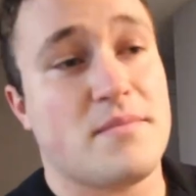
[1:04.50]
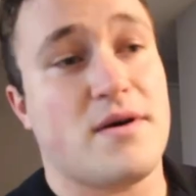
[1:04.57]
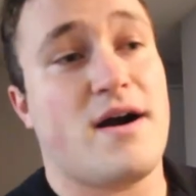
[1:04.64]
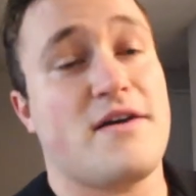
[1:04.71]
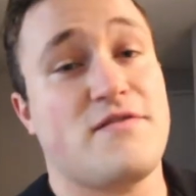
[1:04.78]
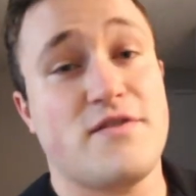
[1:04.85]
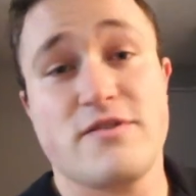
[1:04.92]
but
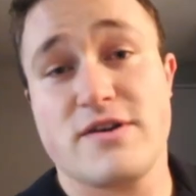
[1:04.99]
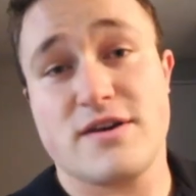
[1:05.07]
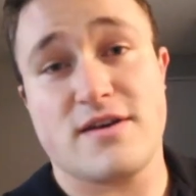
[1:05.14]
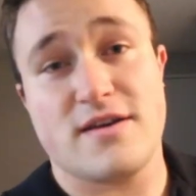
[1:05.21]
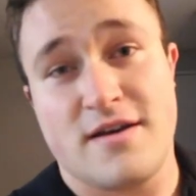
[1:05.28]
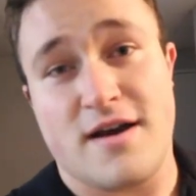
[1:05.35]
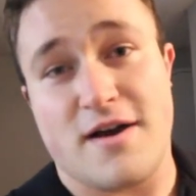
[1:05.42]
I feel
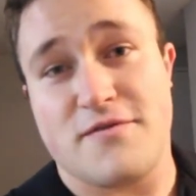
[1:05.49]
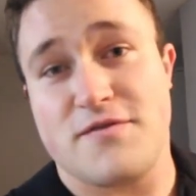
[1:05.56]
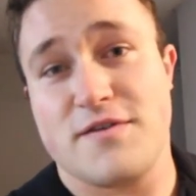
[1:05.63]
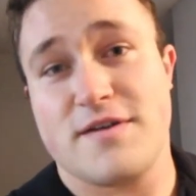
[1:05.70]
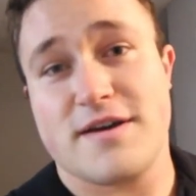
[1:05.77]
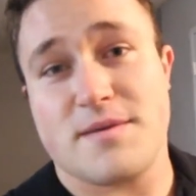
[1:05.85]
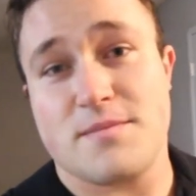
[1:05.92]
like
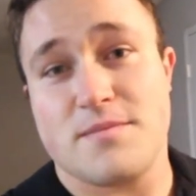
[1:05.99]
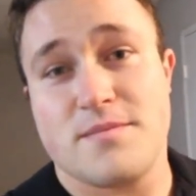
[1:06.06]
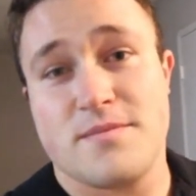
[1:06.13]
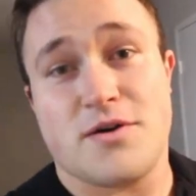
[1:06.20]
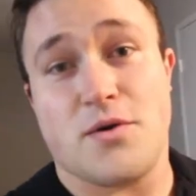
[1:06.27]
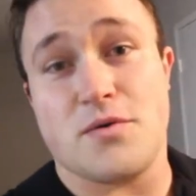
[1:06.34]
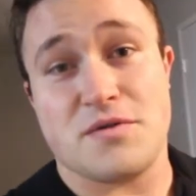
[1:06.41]
I'm
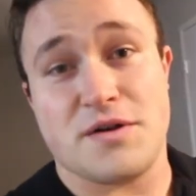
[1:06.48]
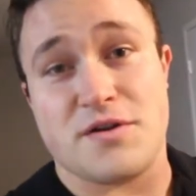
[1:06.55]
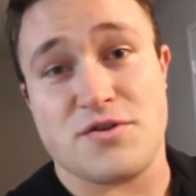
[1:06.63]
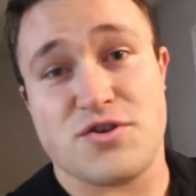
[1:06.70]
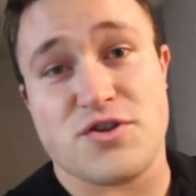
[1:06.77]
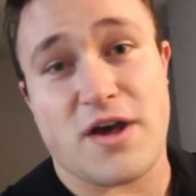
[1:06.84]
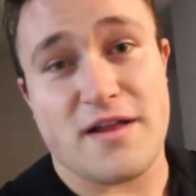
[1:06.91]
going a little
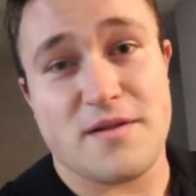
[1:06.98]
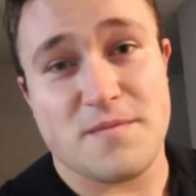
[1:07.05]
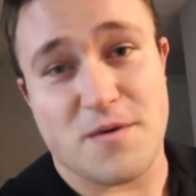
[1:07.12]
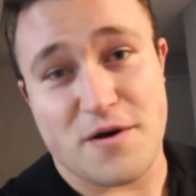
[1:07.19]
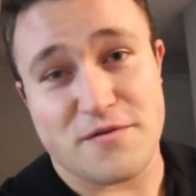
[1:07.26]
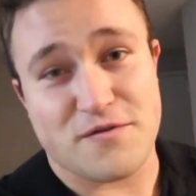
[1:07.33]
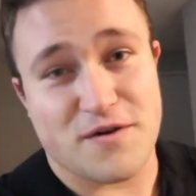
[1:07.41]
Shia
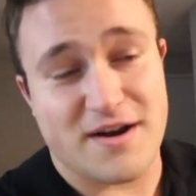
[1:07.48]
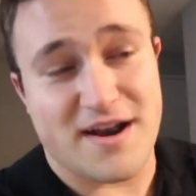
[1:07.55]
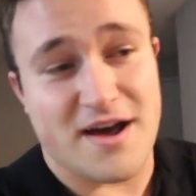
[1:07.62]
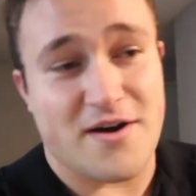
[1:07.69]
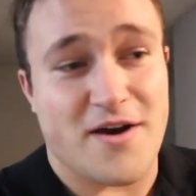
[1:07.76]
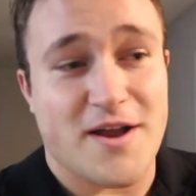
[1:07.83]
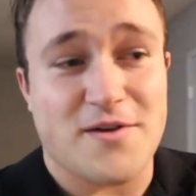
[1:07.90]
LaBeouf right
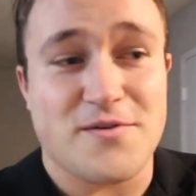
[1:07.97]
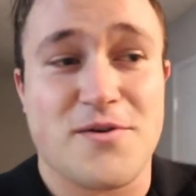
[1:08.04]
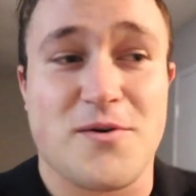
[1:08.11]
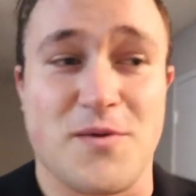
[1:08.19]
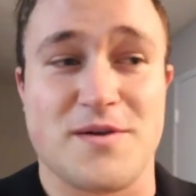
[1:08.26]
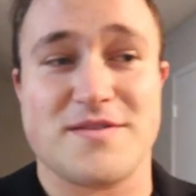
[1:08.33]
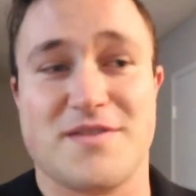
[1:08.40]
now. I don't
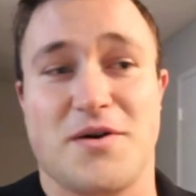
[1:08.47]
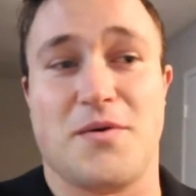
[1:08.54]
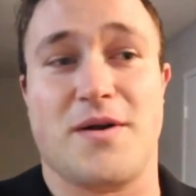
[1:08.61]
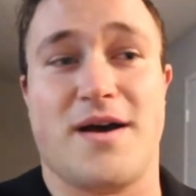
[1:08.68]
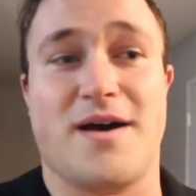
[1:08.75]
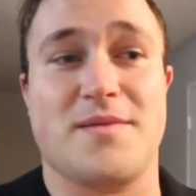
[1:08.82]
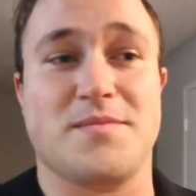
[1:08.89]
know what's
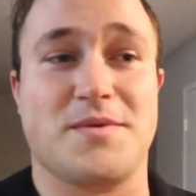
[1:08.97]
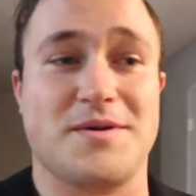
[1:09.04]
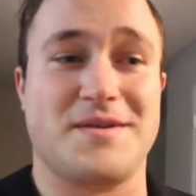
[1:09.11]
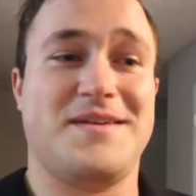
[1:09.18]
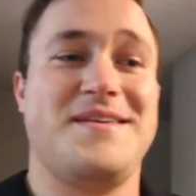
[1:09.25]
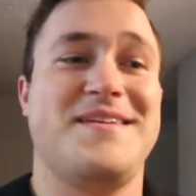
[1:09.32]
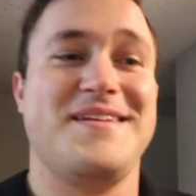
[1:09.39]
going on, but
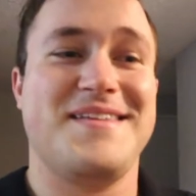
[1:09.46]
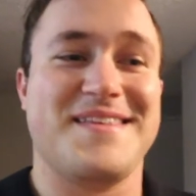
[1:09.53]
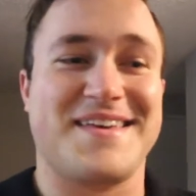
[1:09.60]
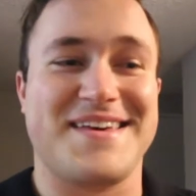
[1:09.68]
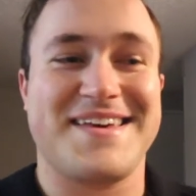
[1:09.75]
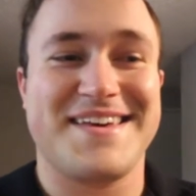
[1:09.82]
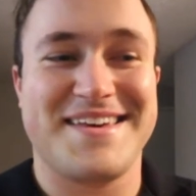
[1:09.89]

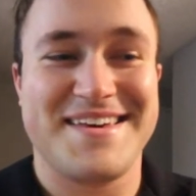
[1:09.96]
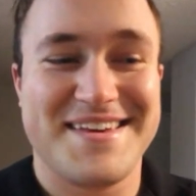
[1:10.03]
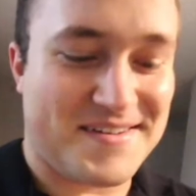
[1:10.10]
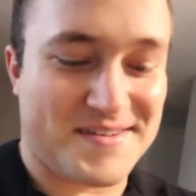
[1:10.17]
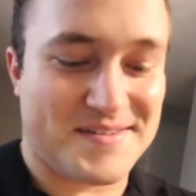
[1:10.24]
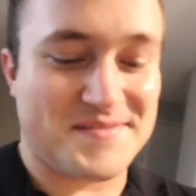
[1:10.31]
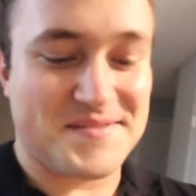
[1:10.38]
like,
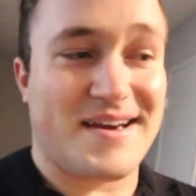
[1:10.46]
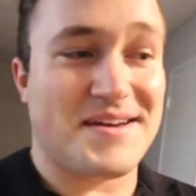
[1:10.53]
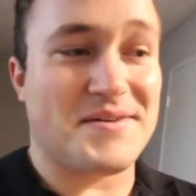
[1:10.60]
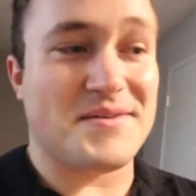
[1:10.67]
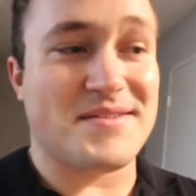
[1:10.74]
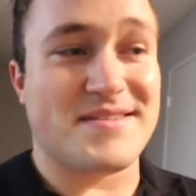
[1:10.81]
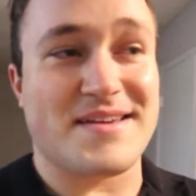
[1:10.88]
I
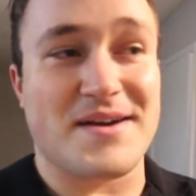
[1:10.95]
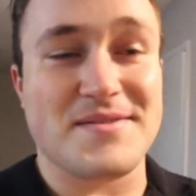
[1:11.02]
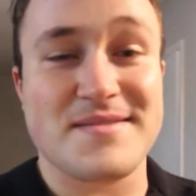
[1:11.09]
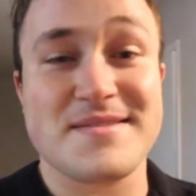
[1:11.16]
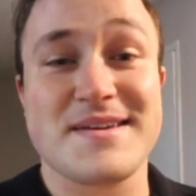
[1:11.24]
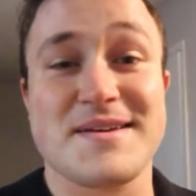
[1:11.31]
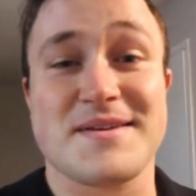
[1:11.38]
know it
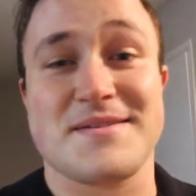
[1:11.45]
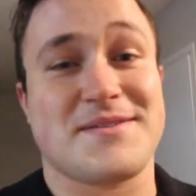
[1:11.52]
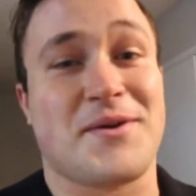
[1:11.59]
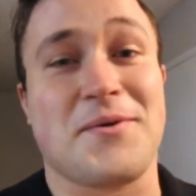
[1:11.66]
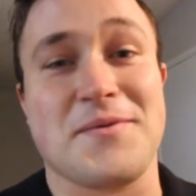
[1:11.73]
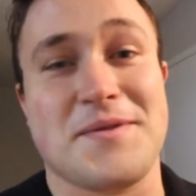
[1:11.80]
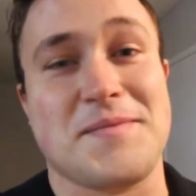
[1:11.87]
sounds like
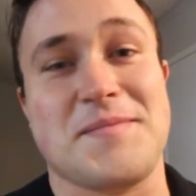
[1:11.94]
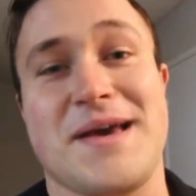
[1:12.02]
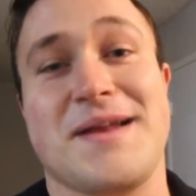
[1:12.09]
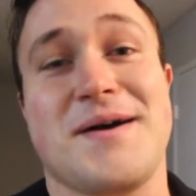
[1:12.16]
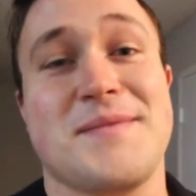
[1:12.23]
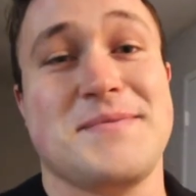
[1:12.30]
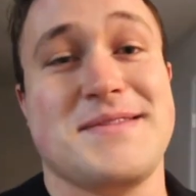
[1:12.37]
totally
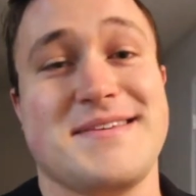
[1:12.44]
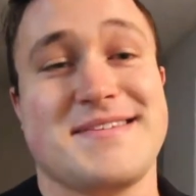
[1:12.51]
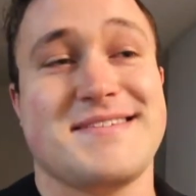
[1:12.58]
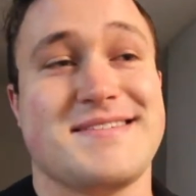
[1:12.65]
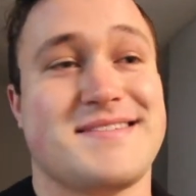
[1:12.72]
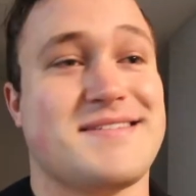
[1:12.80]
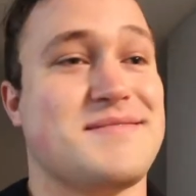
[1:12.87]
made up, but this
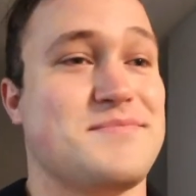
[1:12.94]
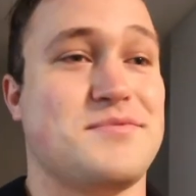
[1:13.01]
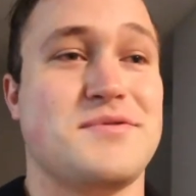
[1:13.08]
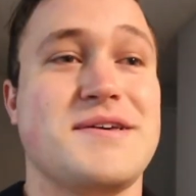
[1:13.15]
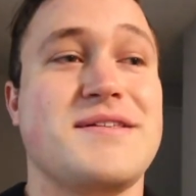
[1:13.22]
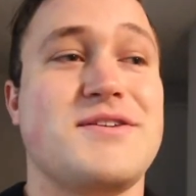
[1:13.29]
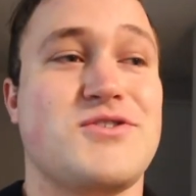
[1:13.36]
is
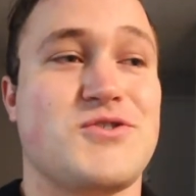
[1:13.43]
completely